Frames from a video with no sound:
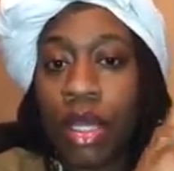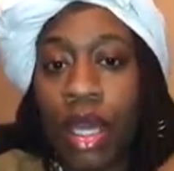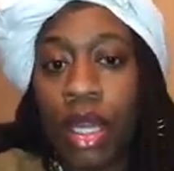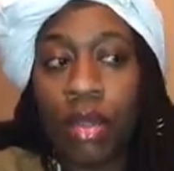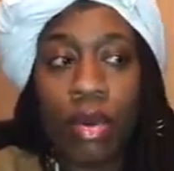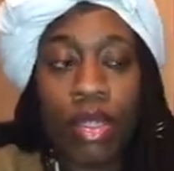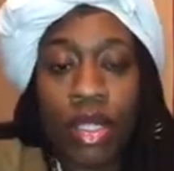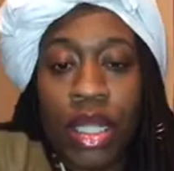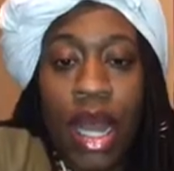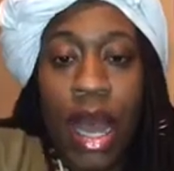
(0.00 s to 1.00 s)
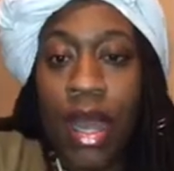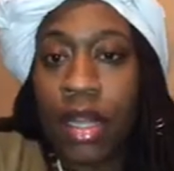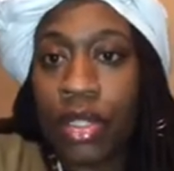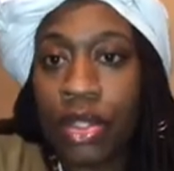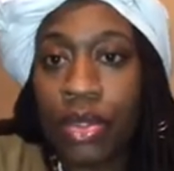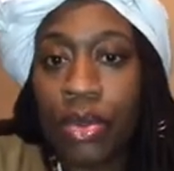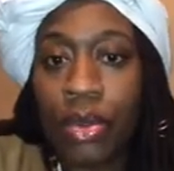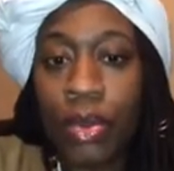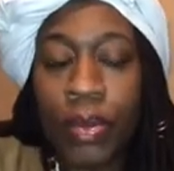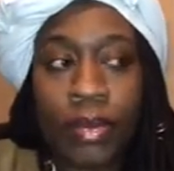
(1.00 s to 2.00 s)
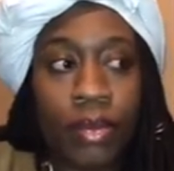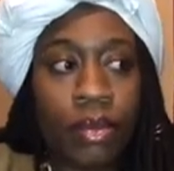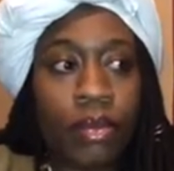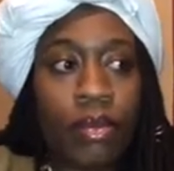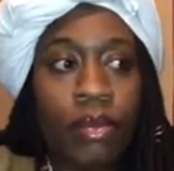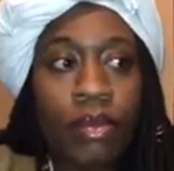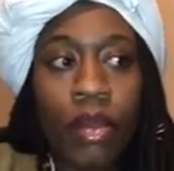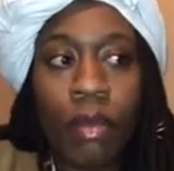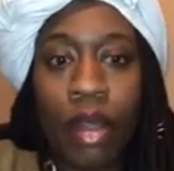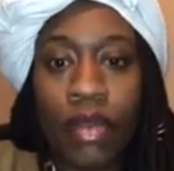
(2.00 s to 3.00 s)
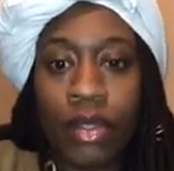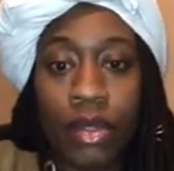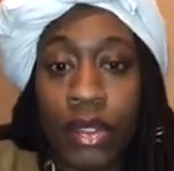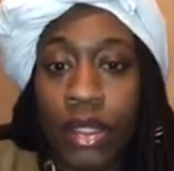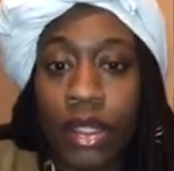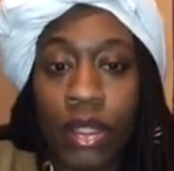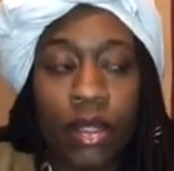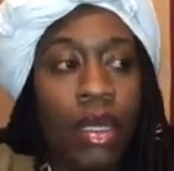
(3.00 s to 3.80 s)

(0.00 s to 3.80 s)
and the person that I hire to do my virtual assistant.